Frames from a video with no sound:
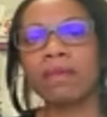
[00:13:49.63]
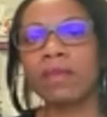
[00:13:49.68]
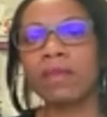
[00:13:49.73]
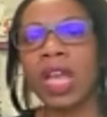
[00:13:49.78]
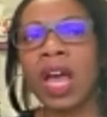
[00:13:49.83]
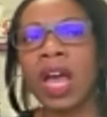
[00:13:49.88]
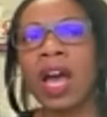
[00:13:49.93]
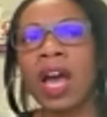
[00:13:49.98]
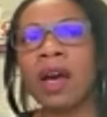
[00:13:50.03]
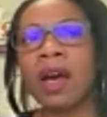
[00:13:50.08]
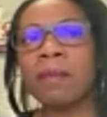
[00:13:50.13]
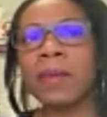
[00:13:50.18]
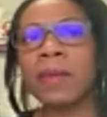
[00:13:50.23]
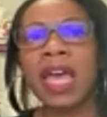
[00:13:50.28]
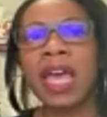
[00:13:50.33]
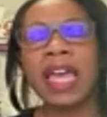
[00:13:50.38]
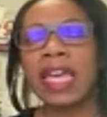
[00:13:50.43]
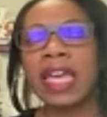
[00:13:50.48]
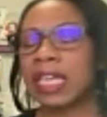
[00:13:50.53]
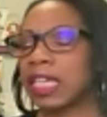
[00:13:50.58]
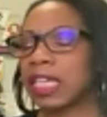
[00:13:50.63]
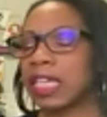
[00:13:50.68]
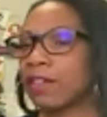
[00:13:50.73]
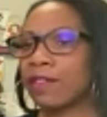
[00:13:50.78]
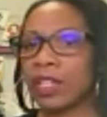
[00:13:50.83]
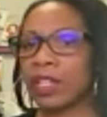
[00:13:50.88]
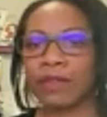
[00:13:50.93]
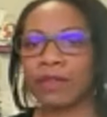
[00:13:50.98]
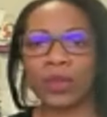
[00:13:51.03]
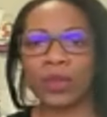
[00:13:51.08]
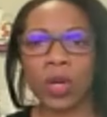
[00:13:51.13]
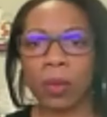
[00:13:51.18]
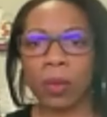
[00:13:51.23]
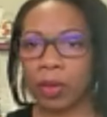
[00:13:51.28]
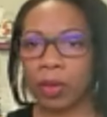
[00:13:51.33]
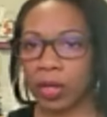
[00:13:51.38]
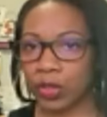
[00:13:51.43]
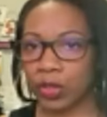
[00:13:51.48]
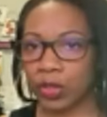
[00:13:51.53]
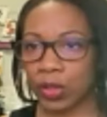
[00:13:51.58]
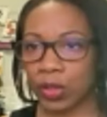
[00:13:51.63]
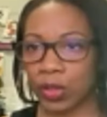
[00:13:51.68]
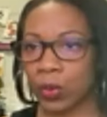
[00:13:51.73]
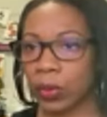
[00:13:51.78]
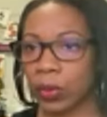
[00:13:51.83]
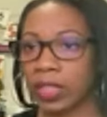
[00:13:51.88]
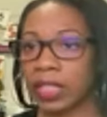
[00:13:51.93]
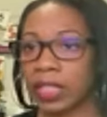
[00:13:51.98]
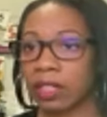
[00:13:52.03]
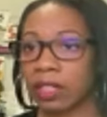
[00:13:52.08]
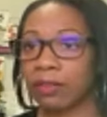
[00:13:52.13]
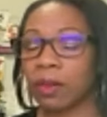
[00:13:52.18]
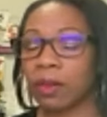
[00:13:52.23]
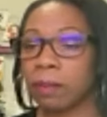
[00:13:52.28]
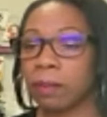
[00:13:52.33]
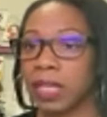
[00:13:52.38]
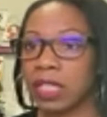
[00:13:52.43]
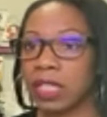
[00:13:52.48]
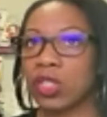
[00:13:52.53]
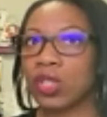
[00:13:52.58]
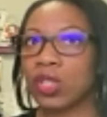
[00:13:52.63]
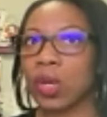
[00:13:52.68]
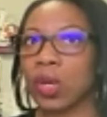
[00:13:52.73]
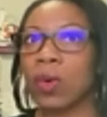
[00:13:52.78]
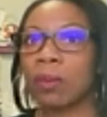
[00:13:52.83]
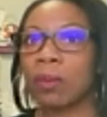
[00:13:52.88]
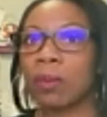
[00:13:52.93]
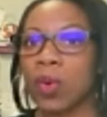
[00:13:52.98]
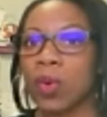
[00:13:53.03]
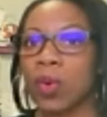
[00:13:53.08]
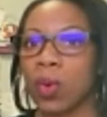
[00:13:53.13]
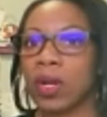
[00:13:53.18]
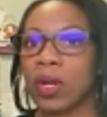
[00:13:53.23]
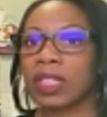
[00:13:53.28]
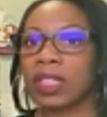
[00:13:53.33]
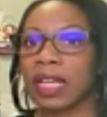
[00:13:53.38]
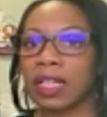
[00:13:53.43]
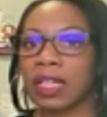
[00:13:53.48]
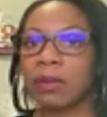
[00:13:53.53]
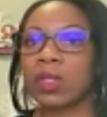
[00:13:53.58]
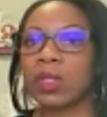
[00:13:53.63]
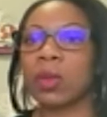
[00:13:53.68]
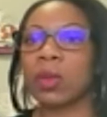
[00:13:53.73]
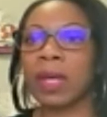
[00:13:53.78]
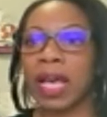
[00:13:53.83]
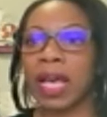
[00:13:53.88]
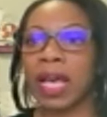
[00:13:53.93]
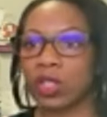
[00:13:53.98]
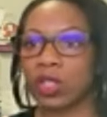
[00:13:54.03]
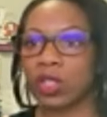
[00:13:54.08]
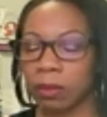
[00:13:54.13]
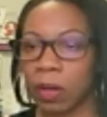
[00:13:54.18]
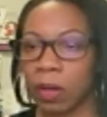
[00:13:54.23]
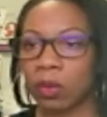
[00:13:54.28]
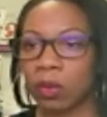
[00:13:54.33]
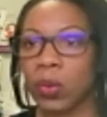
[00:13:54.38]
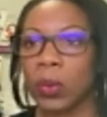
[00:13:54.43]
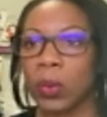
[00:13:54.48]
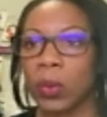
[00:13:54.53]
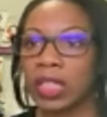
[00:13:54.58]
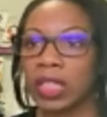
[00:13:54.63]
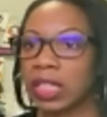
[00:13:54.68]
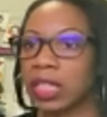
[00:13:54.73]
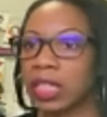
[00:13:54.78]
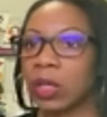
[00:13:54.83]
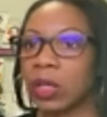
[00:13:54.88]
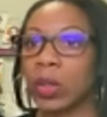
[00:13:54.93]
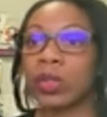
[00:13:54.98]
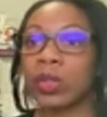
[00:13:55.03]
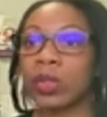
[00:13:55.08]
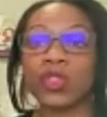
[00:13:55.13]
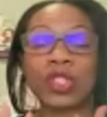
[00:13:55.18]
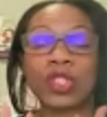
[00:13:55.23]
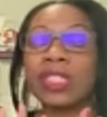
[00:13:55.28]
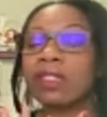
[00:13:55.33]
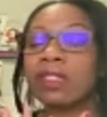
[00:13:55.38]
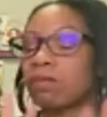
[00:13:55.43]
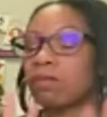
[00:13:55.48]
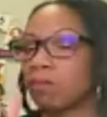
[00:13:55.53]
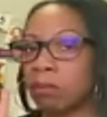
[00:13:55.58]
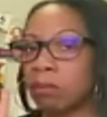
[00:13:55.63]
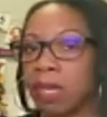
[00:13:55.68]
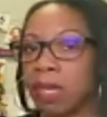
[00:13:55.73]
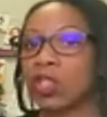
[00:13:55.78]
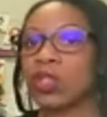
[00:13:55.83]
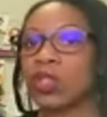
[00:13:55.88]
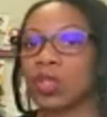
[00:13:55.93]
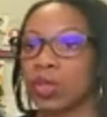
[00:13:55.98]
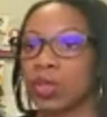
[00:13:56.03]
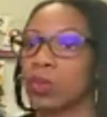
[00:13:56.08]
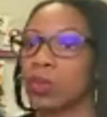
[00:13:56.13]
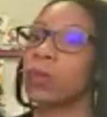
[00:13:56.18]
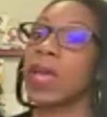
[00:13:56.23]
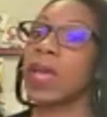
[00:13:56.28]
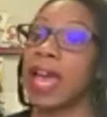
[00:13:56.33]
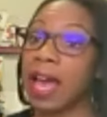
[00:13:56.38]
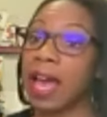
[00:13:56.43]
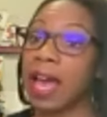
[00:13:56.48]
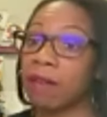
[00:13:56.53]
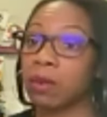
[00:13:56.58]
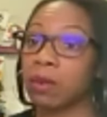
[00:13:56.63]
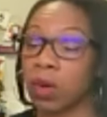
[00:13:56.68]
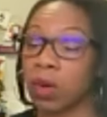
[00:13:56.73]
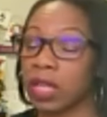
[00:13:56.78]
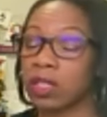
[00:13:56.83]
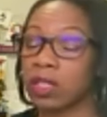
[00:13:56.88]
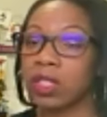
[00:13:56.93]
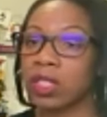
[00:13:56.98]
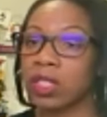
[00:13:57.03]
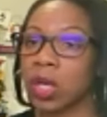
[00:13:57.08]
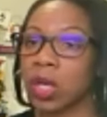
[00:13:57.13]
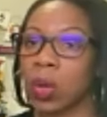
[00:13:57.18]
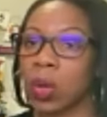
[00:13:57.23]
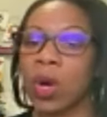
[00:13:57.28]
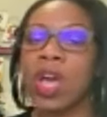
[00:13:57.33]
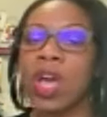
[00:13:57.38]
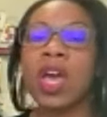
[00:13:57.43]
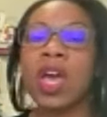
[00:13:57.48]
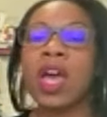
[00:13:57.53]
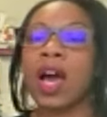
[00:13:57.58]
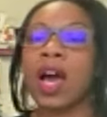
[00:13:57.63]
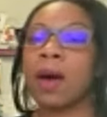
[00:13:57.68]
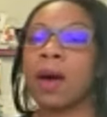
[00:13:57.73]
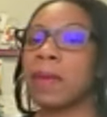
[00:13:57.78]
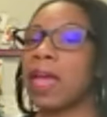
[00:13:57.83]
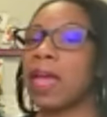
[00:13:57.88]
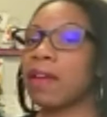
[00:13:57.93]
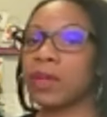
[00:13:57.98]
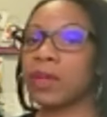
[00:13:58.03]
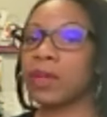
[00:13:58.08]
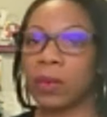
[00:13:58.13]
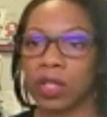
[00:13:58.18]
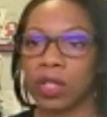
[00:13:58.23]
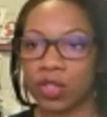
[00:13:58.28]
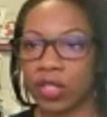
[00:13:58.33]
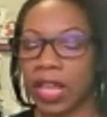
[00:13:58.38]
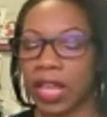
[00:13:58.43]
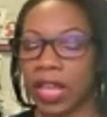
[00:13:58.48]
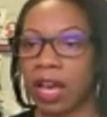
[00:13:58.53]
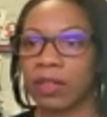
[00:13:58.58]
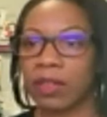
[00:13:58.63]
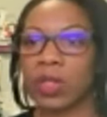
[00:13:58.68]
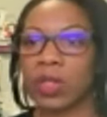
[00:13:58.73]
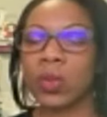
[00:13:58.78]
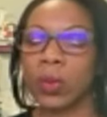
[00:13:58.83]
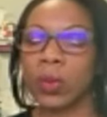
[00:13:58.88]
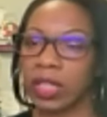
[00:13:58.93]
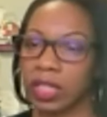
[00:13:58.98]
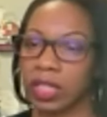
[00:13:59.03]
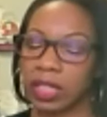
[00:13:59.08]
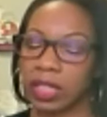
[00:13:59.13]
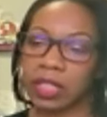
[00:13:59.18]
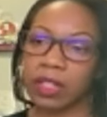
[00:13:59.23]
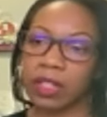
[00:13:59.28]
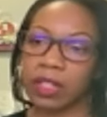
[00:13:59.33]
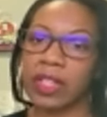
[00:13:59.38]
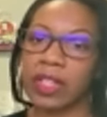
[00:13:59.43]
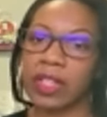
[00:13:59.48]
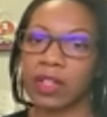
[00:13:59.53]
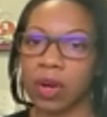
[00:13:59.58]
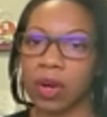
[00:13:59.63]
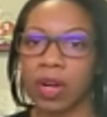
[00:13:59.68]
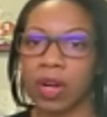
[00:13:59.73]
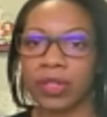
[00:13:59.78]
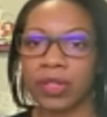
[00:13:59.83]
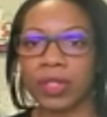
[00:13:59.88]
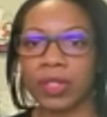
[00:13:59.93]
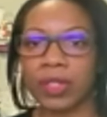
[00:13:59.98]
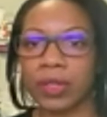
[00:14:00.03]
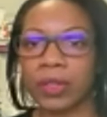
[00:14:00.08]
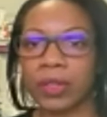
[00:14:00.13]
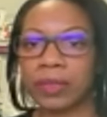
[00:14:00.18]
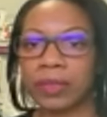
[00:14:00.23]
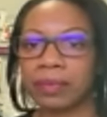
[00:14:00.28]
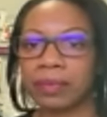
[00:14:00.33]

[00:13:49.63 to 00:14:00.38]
um, even if you don't purchase a toy cleaner for me, it's so important. Like I'm so passionate about toy cleaner. Just make sure you do have one. So um, everyone should have a toy cleaner in their arsenal.